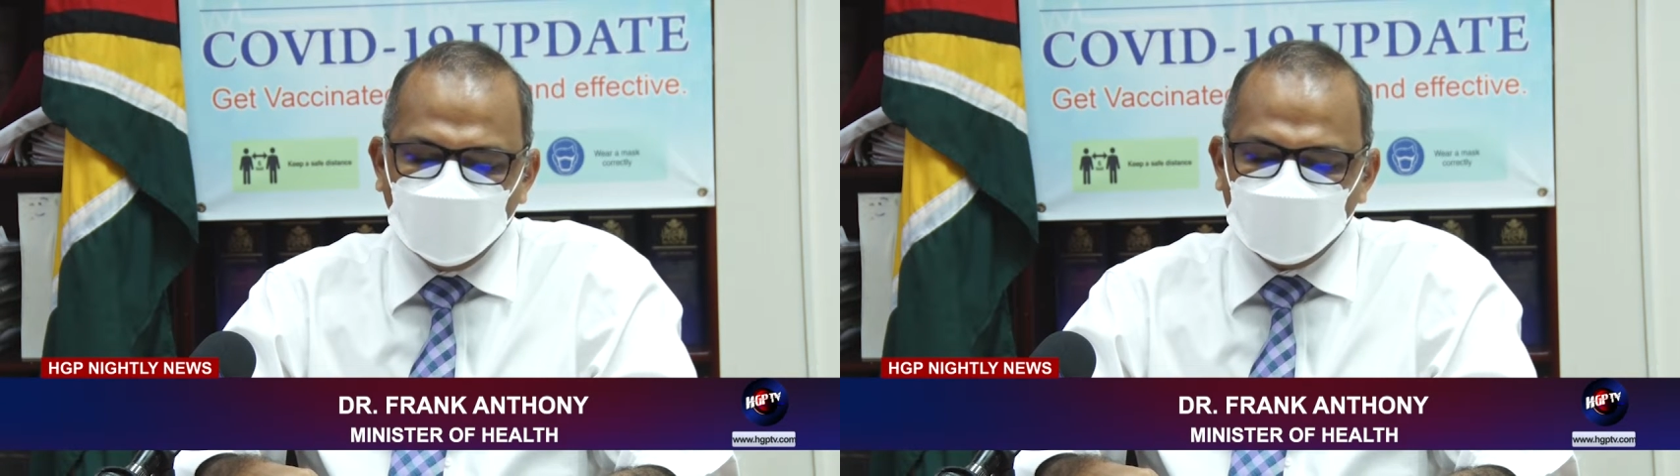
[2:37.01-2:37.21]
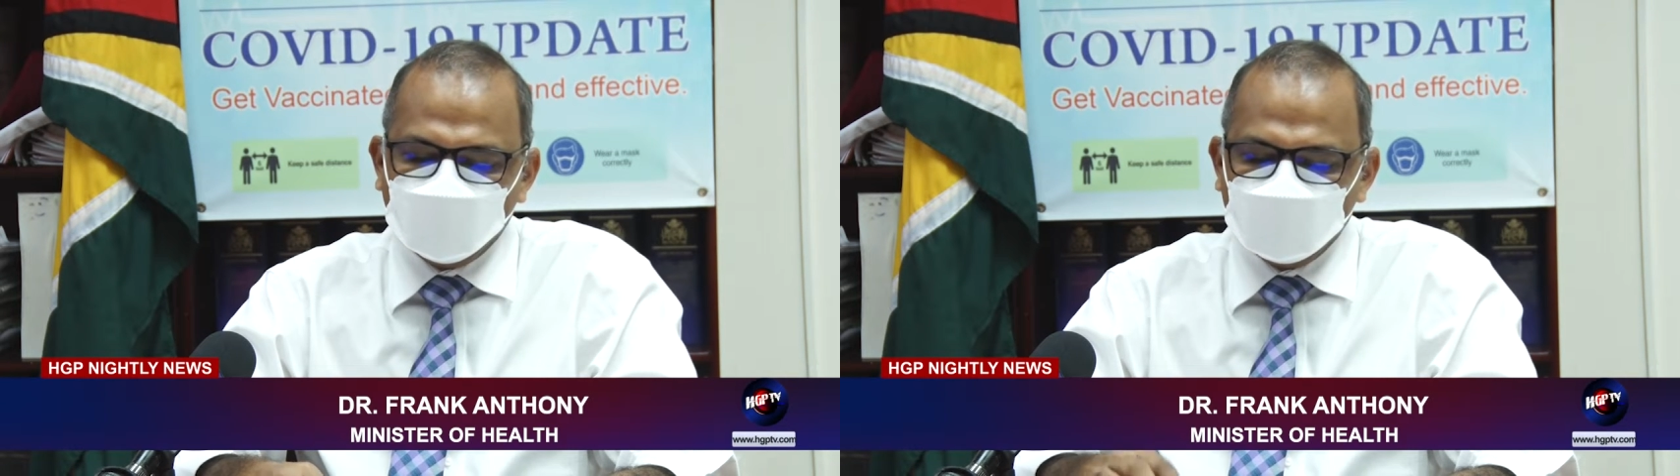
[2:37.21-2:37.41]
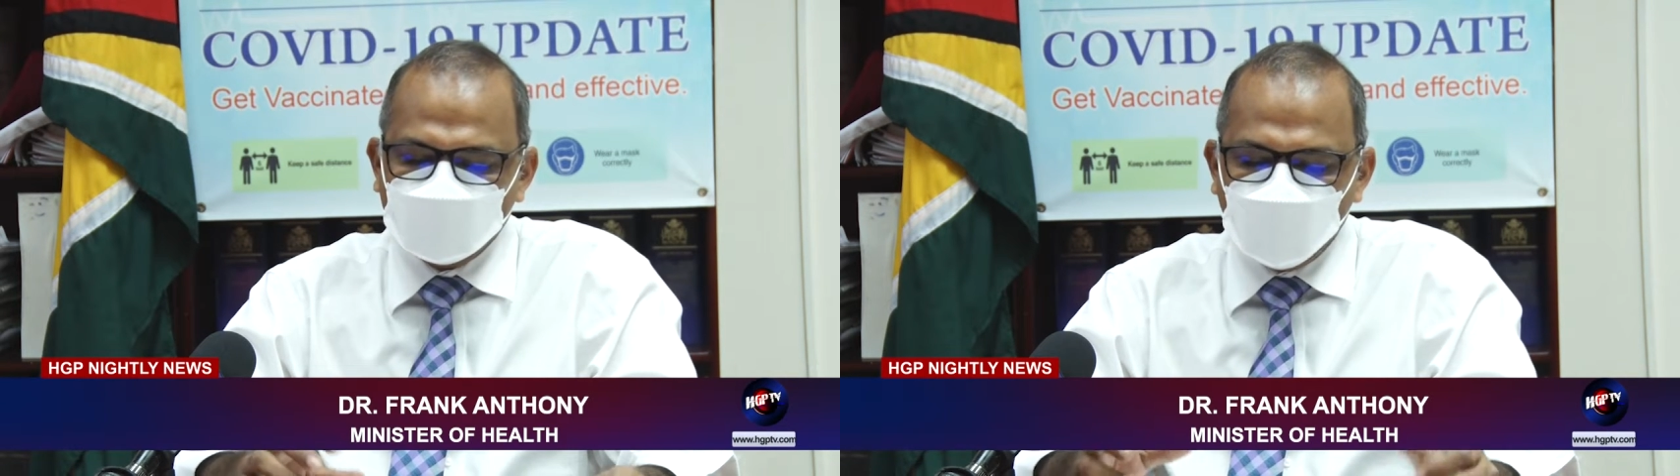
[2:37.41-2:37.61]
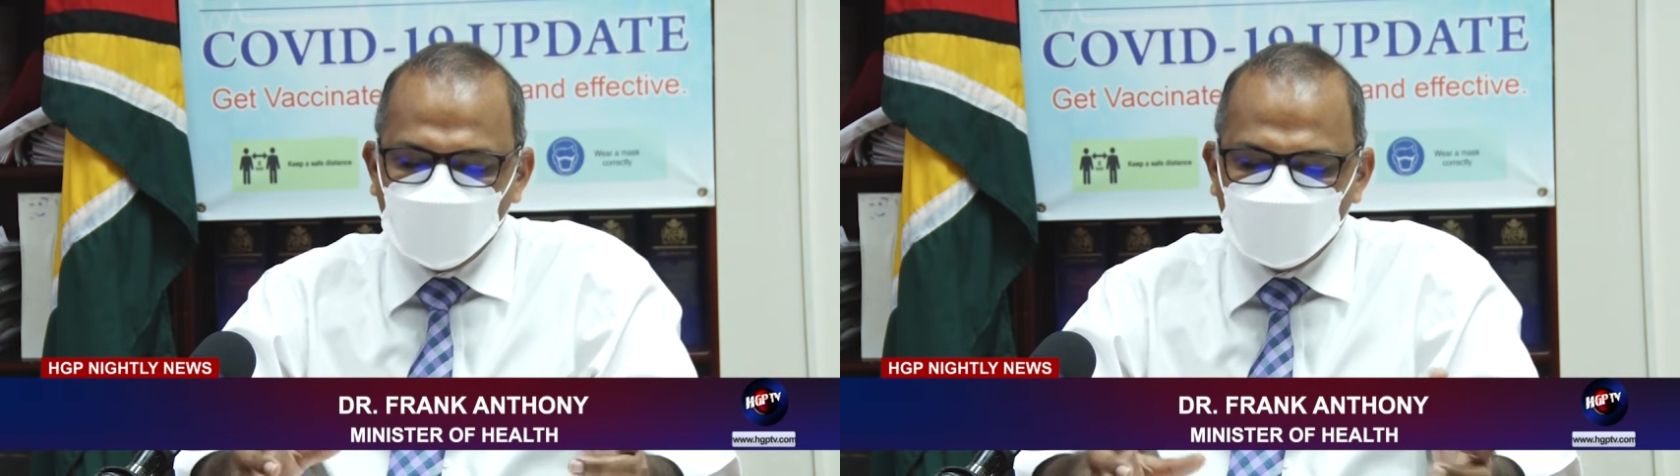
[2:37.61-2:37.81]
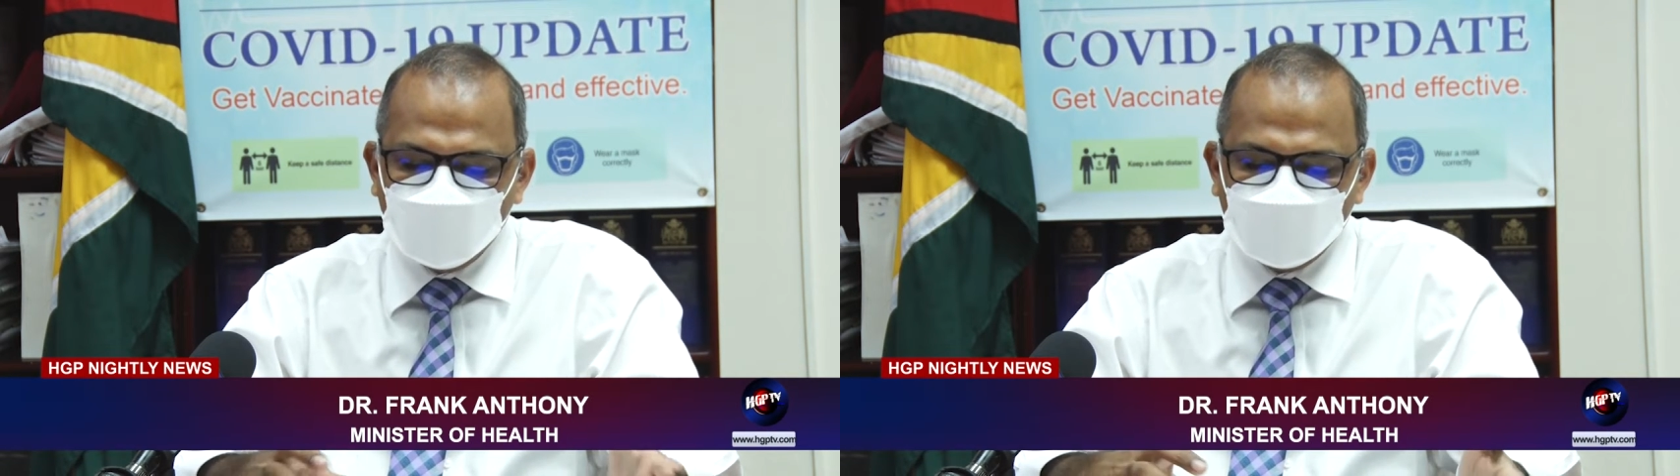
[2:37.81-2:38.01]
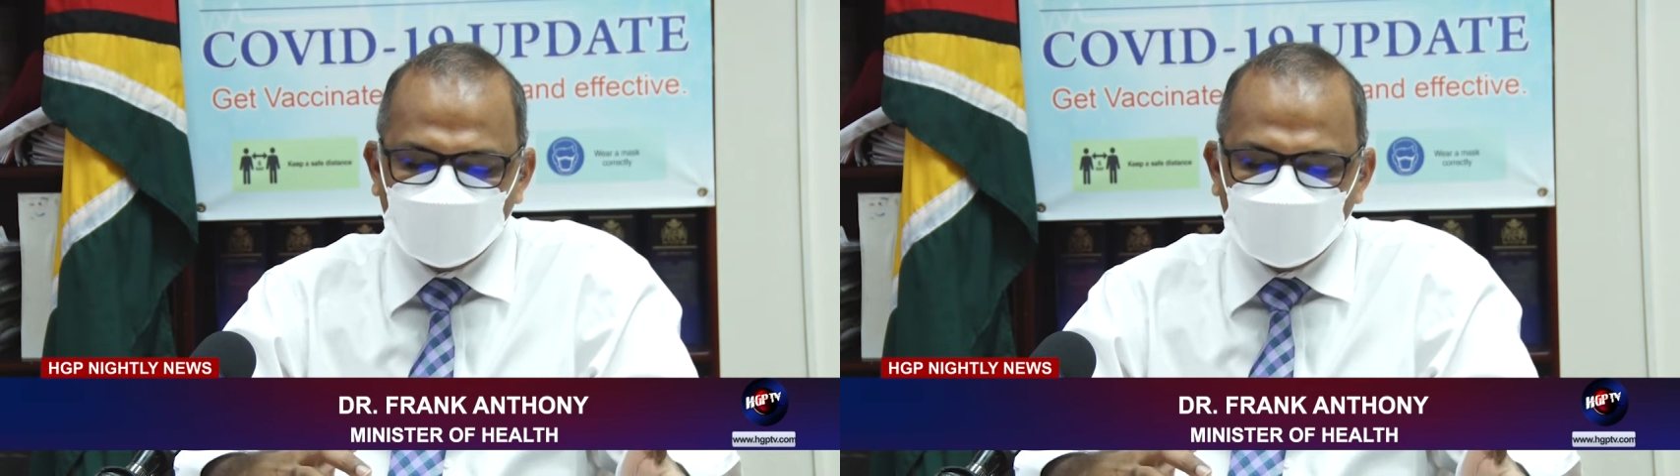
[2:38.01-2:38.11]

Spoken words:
Some of it